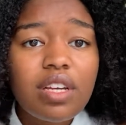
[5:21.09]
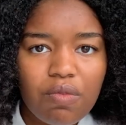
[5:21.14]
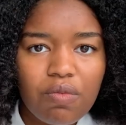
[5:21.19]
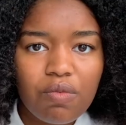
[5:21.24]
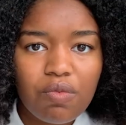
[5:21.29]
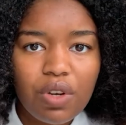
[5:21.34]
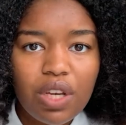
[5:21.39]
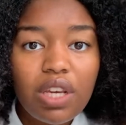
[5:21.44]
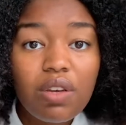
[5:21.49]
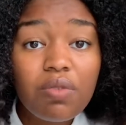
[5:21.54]

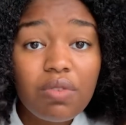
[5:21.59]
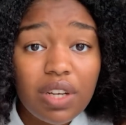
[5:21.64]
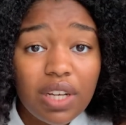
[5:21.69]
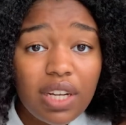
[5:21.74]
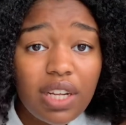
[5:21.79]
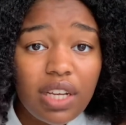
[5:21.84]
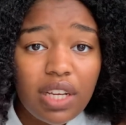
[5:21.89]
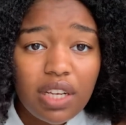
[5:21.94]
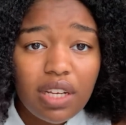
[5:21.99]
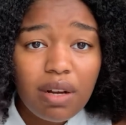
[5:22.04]

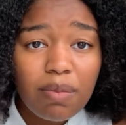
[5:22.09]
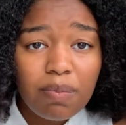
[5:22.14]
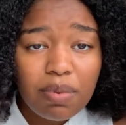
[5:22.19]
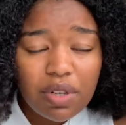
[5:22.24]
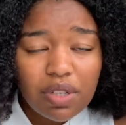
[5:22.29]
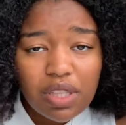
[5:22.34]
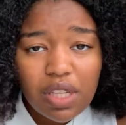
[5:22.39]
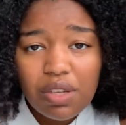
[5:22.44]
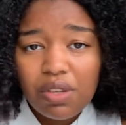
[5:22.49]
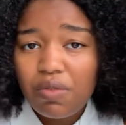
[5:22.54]
Rereading a
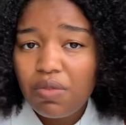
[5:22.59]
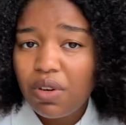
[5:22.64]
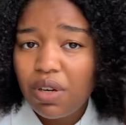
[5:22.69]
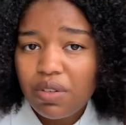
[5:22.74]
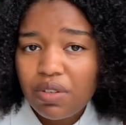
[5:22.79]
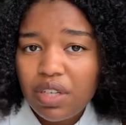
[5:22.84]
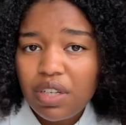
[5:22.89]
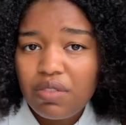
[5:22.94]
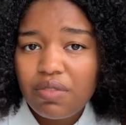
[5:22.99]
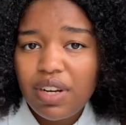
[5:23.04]
book that you've
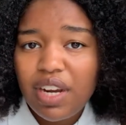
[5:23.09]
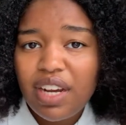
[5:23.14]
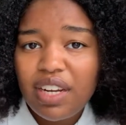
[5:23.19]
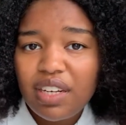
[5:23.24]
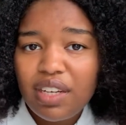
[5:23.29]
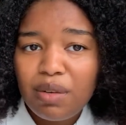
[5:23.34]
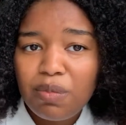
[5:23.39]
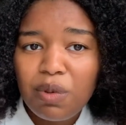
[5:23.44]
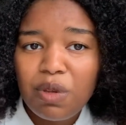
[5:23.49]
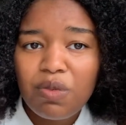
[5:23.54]
already read
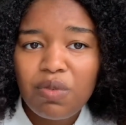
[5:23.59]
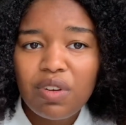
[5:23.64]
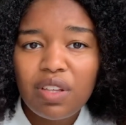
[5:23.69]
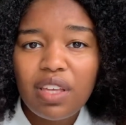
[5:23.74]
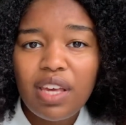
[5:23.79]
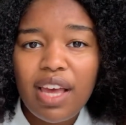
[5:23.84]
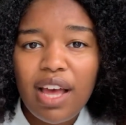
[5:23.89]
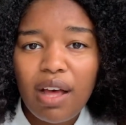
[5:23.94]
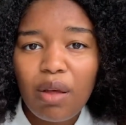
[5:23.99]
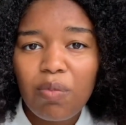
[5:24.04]
could be
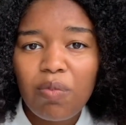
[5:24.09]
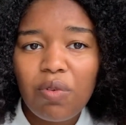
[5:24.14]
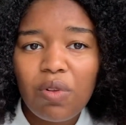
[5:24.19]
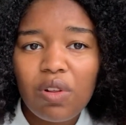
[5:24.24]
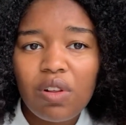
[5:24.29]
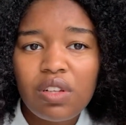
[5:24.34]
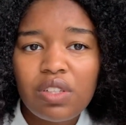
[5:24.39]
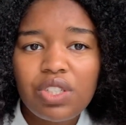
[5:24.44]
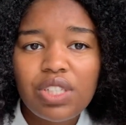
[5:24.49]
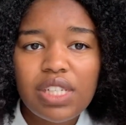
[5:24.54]
really
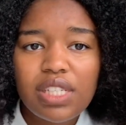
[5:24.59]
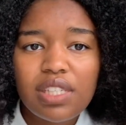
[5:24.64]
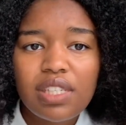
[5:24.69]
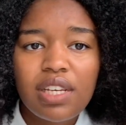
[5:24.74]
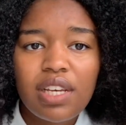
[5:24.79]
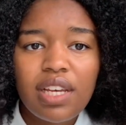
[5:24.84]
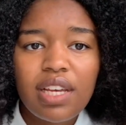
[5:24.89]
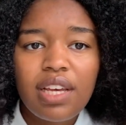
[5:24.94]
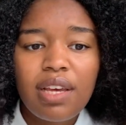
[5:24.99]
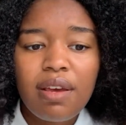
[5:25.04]
helpful,
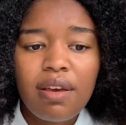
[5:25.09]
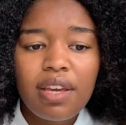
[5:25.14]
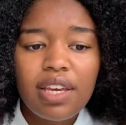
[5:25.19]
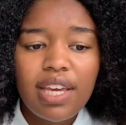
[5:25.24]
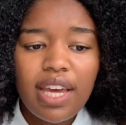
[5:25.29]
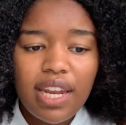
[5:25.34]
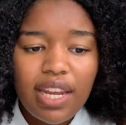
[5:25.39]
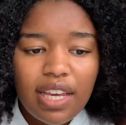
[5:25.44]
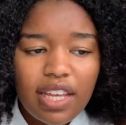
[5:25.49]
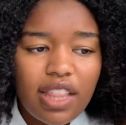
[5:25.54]
just
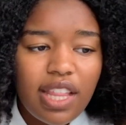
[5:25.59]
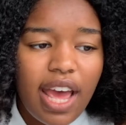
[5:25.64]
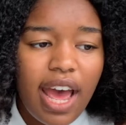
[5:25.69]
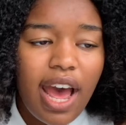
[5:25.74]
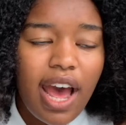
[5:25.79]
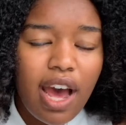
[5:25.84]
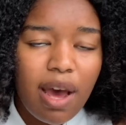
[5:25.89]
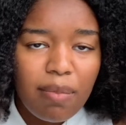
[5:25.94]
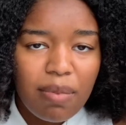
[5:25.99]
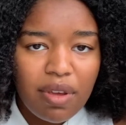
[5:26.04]
getting in the
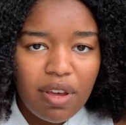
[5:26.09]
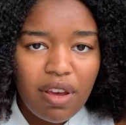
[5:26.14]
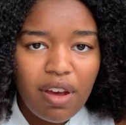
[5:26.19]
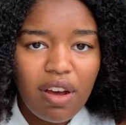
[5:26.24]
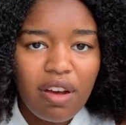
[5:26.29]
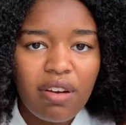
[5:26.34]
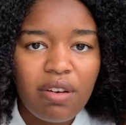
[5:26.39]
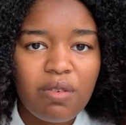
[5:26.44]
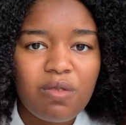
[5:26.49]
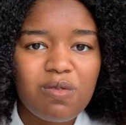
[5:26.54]
habit
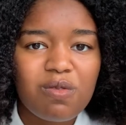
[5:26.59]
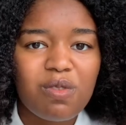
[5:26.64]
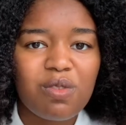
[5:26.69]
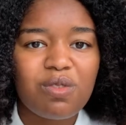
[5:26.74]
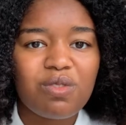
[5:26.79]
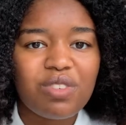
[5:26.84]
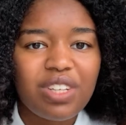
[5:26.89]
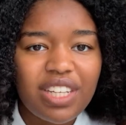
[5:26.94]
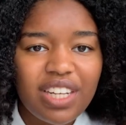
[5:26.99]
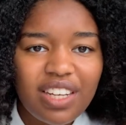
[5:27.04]
of
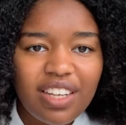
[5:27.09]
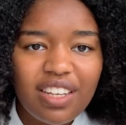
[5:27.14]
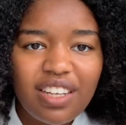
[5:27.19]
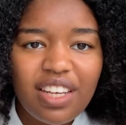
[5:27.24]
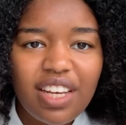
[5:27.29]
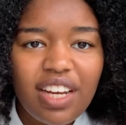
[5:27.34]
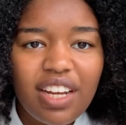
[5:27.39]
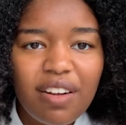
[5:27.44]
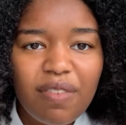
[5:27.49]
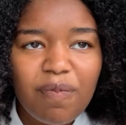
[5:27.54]
reading
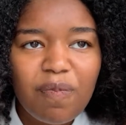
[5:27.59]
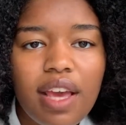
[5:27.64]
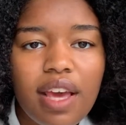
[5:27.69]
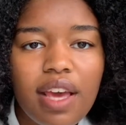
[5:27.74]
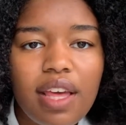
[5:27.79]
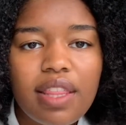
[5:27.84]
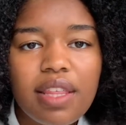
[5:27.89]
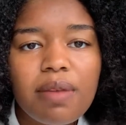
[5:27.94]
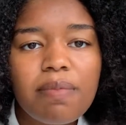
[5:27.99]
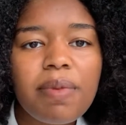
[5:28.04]
again.
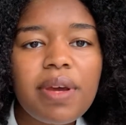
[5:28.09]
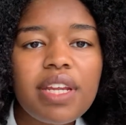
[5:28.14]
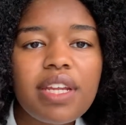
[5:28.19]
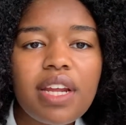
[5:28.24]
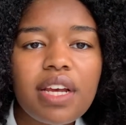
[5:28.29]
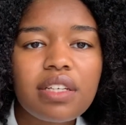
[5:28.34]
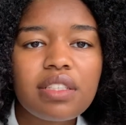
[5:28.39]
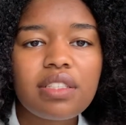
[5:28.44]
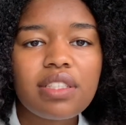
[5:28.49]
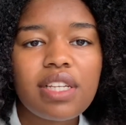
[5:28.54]
And then my
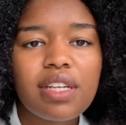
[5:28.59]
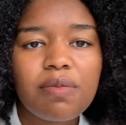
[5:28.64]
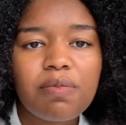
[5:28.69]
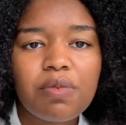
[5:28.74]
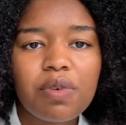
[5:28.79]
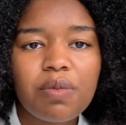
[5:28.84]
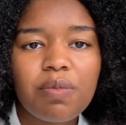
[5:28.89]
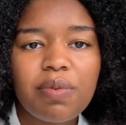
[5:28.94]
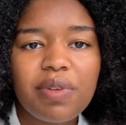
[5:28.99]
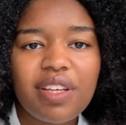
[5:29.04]
next tip
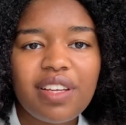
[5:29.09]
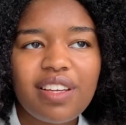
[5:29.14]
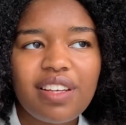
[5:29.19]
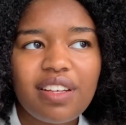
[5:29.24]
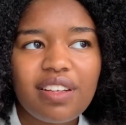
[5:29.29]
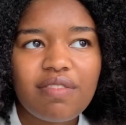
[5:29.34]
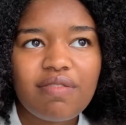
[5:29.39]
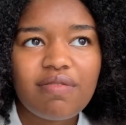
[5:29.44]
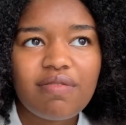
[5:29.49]
would be,